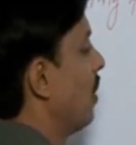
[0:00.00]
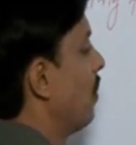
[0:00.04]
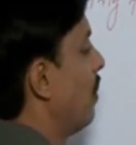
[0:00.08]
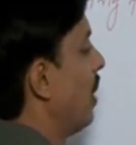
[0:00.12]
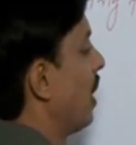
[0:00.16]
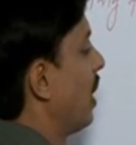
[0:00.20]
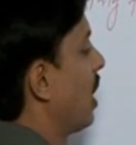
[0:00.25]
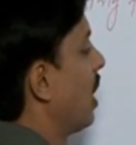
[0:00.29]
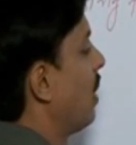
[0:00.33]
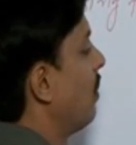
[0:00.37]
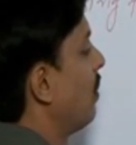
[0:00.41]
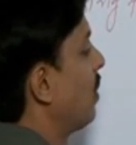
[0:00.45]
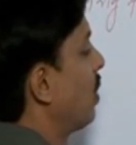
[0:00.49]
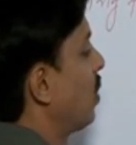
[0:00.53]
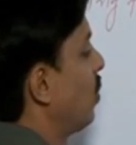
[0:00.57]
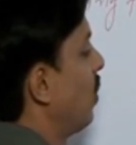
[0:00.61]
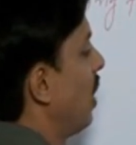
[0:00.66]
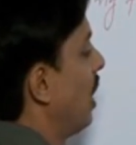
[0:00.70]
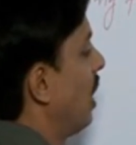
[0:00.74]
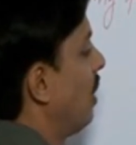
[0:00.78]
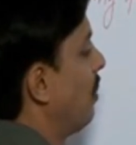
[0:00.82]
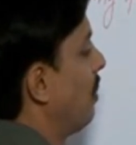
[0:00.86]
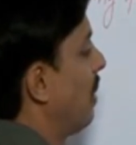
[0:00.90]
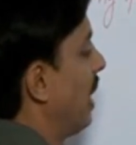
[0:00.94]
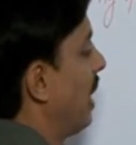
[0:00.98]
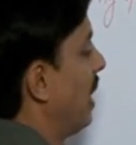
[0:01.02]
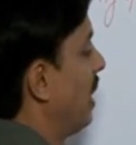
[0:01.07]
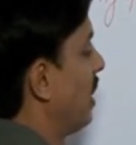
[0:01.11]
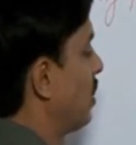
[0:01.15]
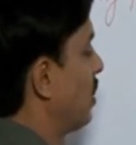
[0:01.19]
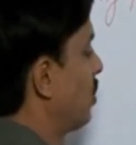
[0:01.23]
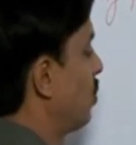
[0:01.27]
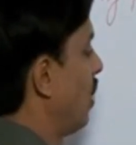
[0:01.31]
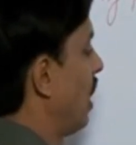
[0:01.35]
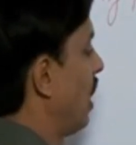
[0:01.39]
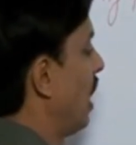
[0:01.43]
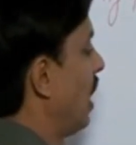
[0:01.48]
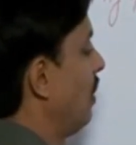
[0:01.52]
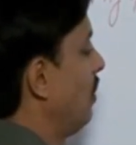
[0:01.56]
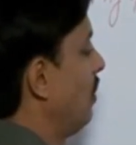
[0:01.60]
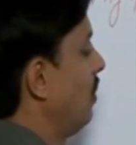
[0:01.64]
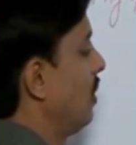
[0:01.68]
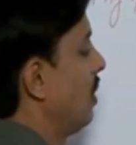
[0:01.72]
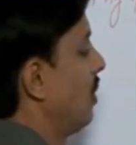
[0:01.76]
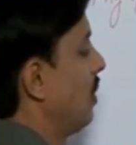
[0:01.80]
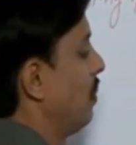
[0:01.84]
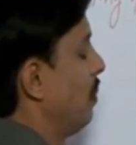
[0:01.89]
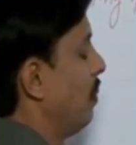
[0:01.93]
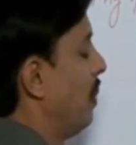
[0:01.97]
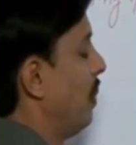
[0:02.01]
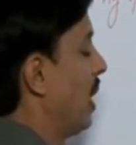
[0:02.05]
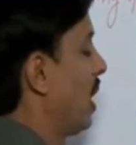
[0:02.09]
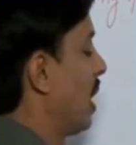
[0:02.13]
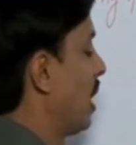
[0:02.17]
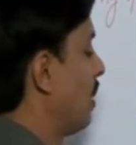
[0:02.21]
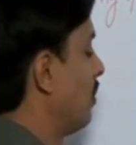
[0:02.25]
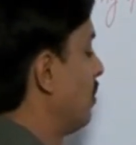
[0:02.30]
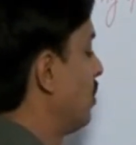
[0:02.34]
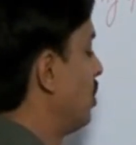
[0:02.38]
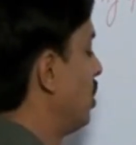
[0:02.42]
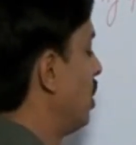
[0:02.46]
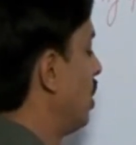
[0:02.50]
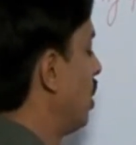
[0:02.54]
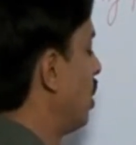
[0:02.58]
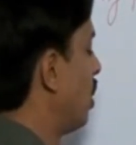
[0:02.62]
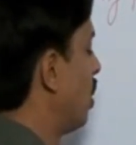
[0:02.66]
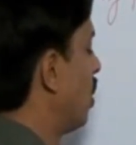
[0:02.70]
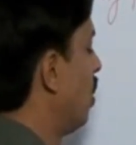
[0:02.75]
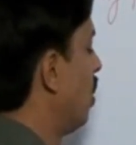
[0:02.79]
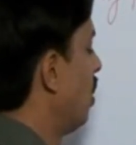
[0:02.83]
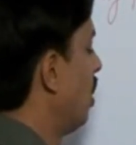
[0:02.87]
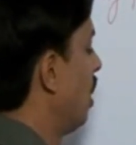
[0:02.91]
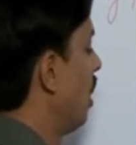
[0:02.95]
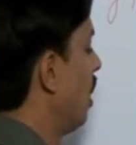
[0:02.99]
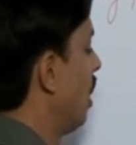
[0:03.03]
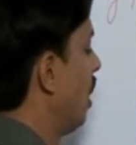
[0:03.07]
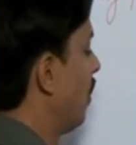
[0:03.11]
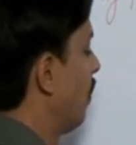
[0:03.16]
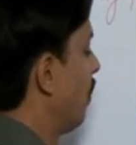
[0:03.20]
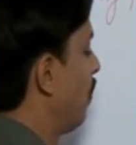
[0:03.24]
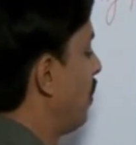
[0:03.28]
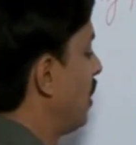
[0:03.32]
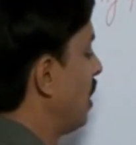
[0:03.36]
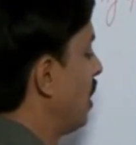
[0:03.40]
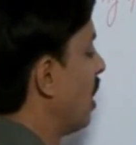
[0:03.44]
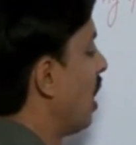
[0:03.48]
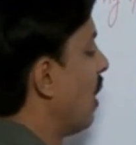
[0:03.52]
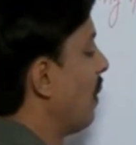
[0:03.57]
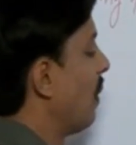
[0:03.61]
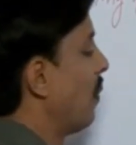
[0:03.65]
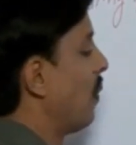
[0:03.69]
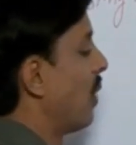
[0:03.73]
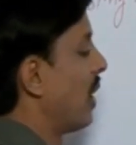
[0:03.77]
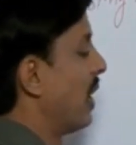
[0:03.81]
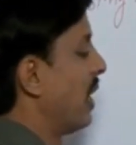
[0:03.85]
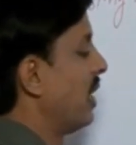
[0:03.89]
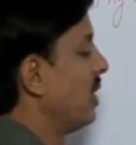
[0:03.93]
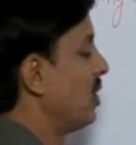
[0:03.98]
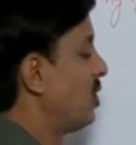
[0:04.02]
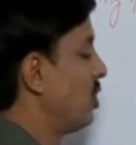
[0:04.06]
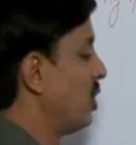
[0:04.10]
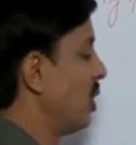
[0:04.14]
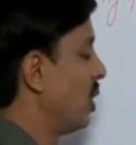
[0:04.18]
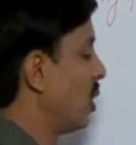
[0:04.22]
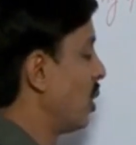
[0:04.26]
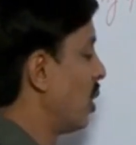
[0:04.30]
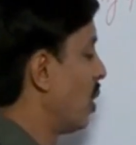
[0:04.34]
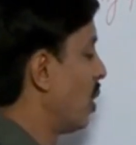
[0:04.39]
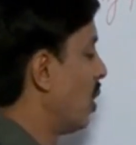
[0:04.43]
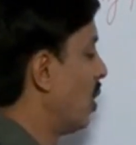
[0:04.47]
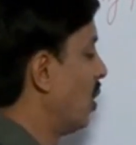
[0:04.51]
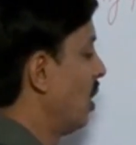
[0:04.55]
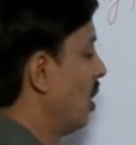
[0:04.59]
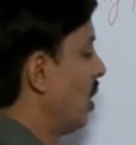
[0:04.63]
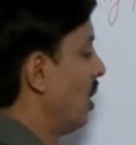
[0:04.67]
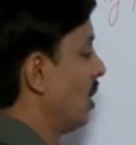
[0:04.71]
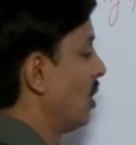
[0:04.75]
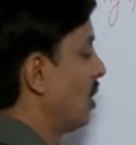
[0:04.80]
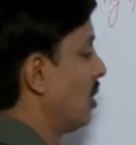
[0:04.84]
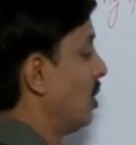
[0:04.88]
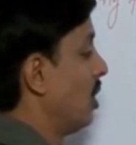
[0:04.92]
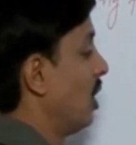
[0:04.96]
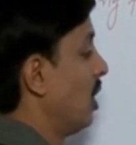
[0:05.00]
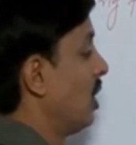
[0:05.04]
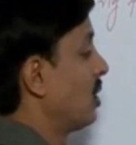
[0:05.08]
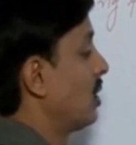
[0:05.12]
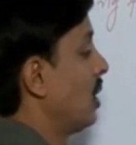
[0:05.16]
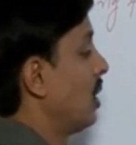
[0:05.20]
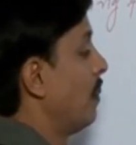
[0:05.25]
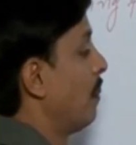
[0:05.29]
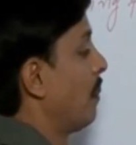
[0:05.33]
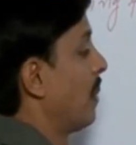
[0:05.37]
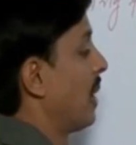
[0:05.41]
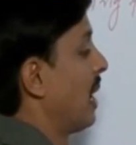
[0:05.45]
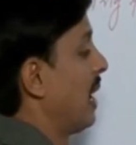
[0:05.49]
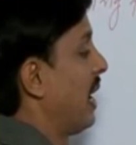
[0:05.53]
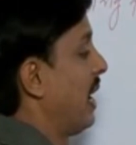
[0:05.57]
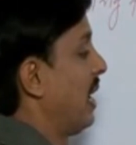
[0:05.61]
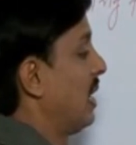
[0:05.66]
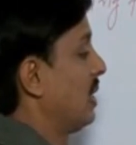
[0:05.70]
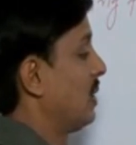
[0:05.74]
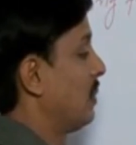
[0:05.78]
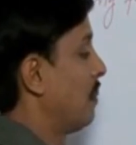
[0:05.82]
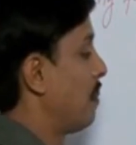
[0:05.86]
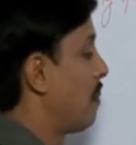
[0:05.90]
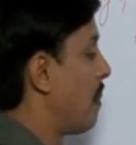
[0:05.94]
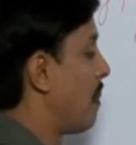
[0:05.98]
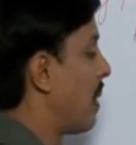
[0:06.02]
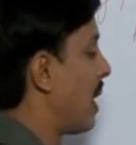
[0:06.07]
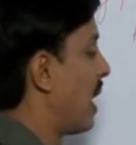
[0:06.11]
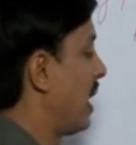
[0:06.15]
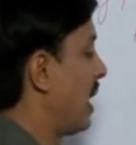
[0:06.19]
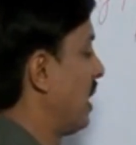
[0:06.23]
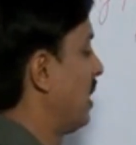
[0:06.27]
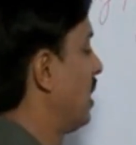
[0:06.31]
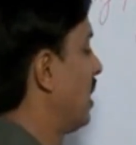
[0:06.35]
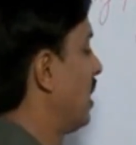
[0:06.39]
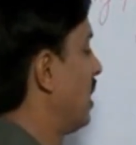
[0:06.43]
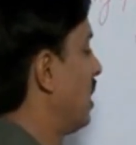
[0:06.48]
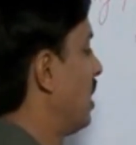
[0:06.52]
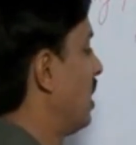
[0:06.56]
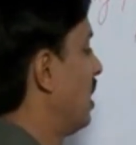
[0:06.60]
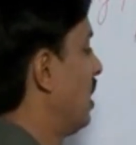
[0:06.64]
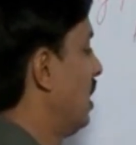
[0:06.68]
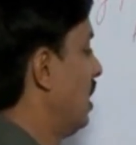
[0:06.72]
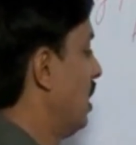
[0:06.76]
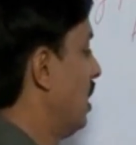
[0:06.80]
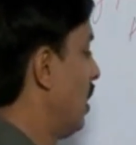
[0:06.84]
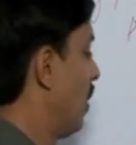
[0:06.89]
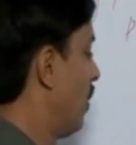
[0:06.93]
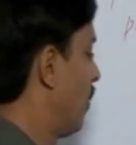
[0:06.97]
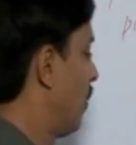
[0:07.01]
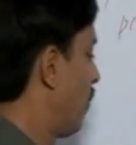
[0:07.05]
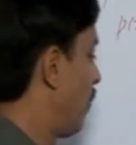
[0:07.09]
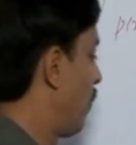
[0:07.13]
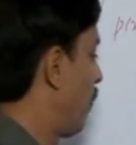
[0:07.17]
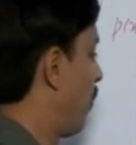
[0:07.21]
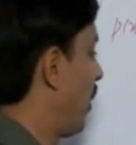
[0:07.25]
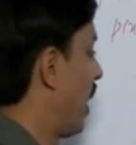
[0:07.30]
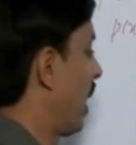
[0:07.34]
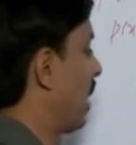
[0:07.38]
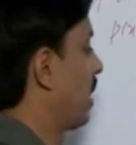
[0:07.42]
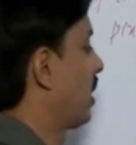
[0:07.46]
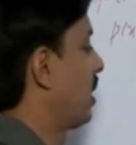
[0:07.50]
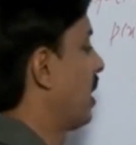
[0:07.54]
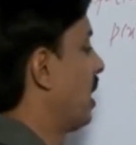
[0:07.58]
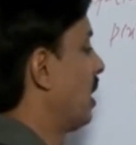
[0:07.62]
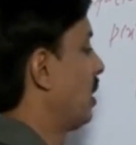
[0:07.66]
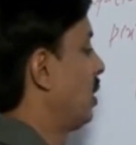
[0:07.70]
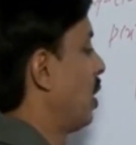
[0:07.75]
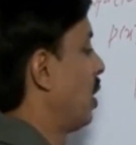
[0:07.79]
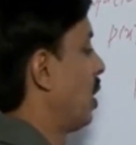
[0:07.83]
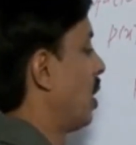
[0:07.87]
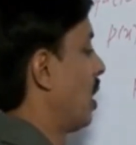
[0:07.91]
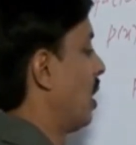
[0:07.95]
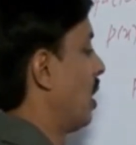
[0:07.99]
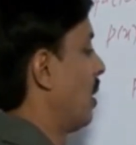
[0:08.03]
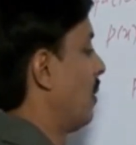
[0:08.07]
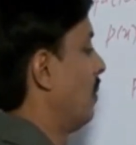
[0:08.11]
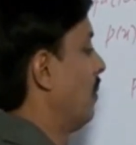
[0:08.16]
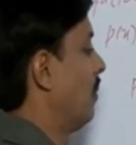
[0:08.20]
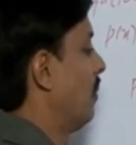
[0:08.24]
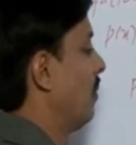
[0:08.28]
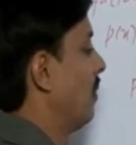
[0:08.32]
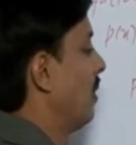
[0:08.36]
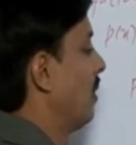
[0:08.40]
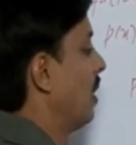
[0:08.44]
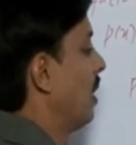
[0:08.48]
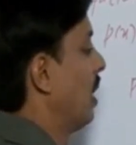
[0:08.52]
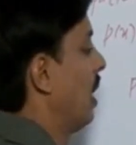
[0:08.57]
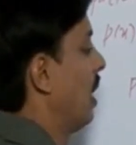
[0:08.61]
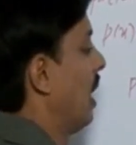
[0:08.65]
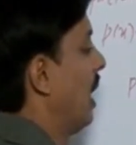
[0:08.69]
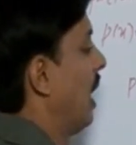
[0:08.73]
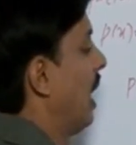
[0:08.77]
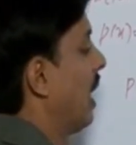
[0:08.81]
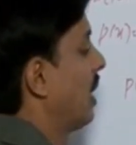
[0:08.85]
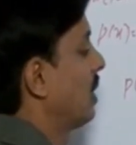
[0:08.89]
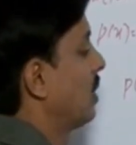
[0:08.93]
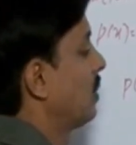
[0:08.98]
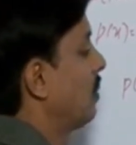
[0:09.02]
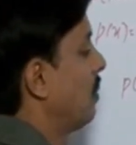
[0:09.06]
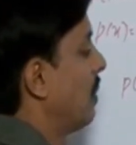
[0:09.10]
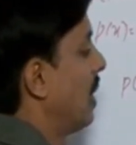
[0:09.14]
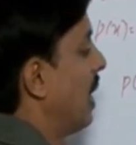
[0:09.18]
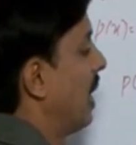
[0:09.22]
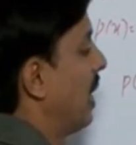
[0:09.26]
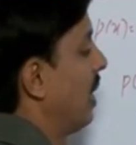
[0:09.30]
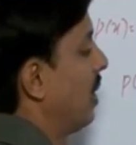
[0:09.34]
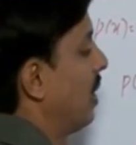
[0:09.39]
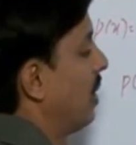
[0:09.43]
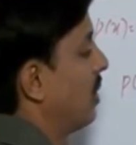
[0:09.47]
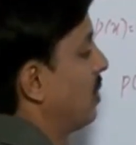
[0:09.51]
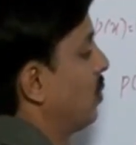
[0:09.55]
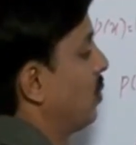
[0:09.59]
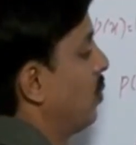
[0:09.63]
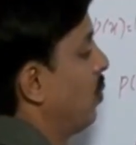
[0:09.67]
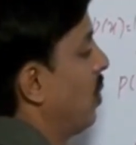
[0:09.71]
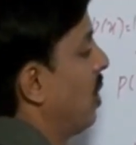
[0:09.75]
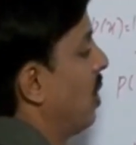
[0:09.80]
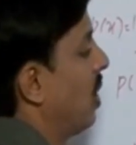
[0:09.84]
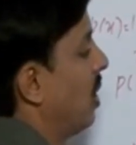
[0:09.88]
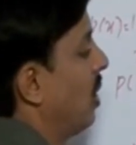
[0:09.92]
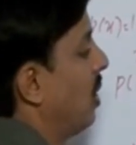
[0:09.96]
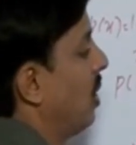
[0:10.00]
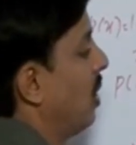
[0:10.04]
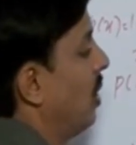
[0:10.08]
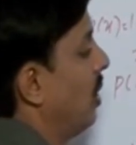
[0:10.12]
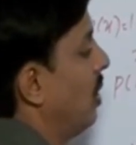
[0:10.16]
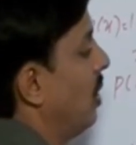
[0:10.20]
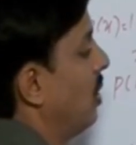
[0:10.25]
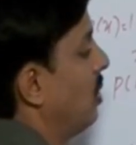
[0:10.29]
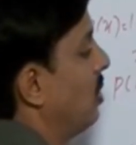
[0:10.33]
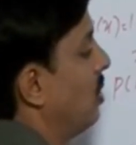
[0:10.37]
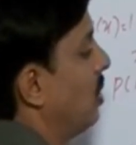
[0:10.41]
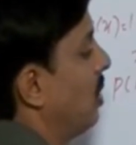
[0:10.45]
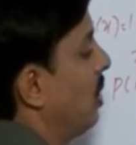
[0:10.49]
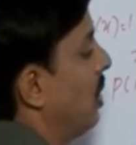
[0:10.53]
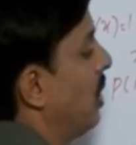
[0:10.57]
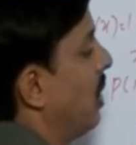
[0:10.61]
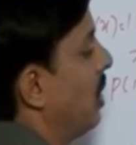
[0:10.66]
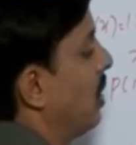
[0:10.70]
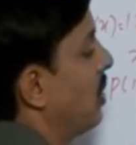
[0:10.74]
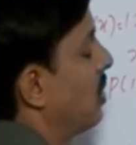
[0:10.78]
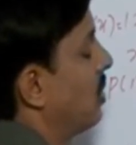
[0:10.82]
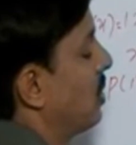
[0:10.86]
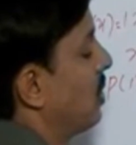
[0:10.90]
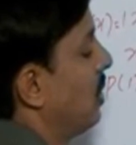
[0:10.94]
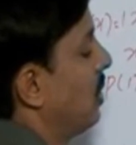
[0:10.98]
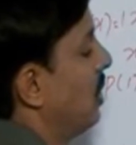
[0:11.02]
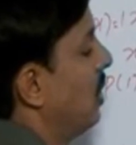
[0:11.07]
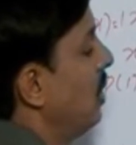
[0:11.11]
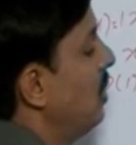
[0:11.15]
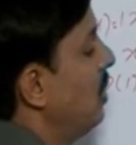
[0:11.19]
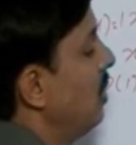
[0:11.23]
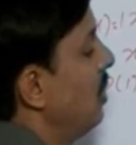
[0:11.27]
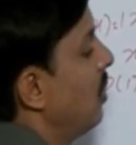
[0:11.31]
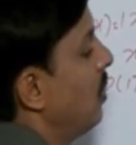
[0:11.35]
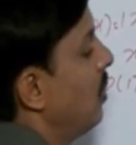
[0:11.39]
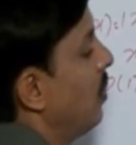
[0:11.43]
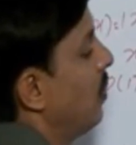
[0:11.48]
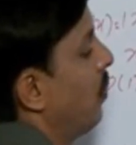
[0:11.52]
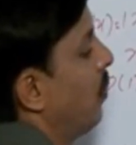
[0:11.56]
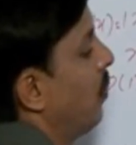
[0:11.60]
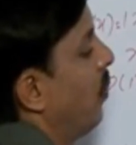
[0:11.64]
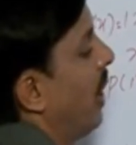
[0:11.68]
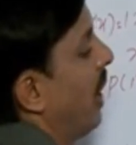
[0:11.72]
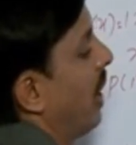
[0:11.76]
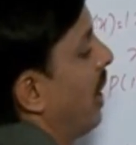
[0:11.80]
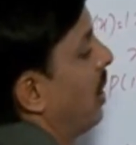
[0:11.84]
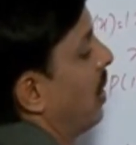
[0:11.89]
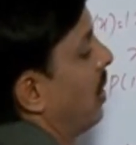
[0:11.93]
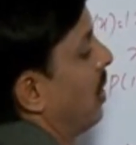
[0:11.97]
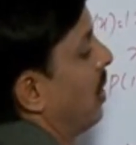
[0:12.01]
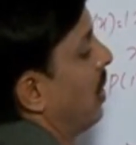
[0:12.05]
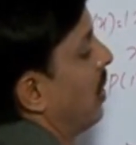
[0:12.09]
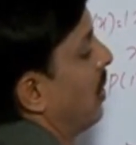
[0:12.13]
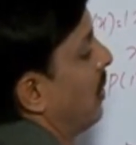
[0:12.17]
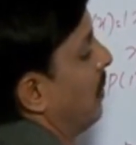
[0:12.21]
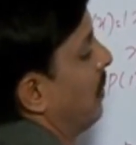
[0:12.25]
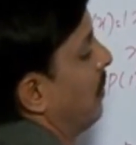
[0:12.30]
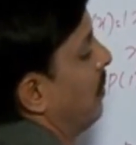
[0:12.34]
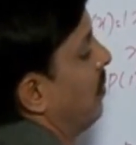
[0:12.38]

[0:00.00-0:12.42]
become 12 minus 12 become 0. P of 1 is 0. This implies by the factor theorem x minus 1 is its factor.